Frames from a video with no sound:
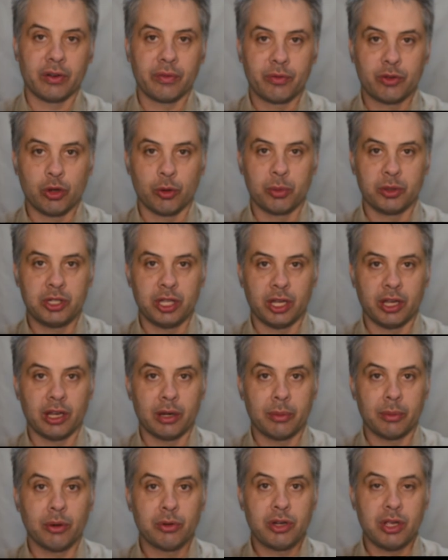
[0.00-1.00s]
to a particular
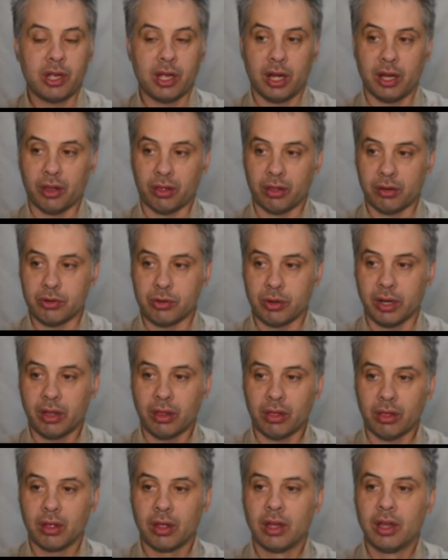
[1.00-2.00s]
multicast
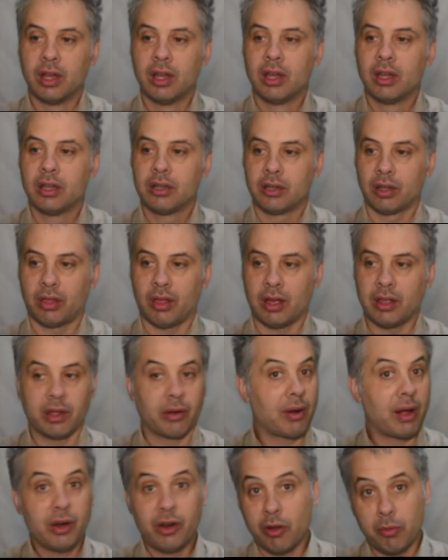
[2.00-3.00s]
address to say there
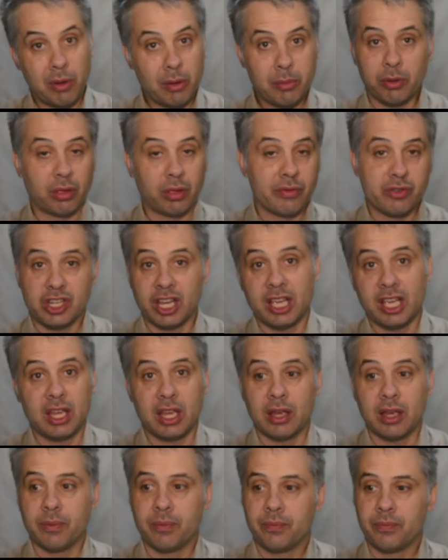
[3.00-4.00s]
are no members of G here.